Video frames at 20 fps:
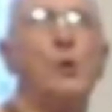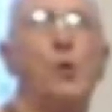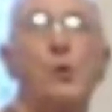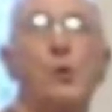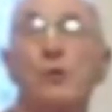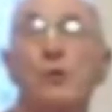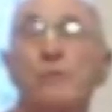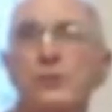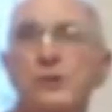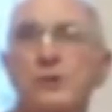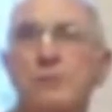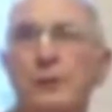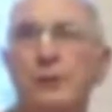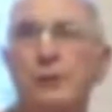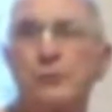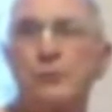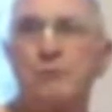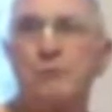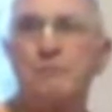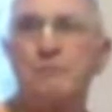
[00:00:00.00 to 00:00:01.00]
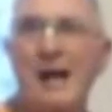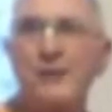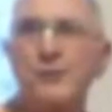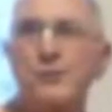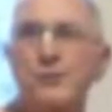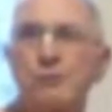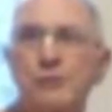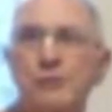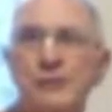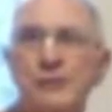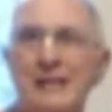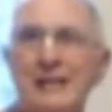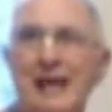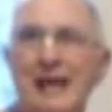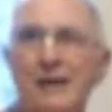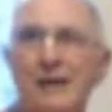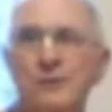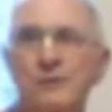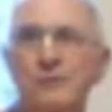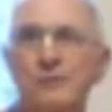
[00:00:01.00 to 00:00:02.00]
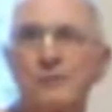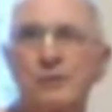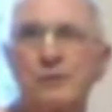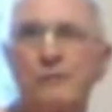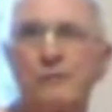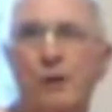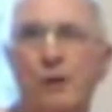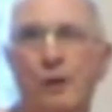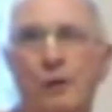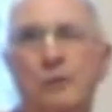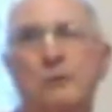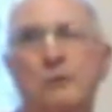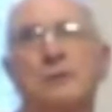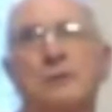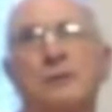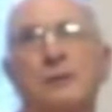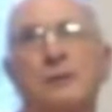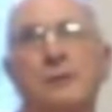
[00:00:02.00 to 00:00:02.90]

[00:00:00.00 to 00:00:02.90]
order of the spiritual master is the essence of all.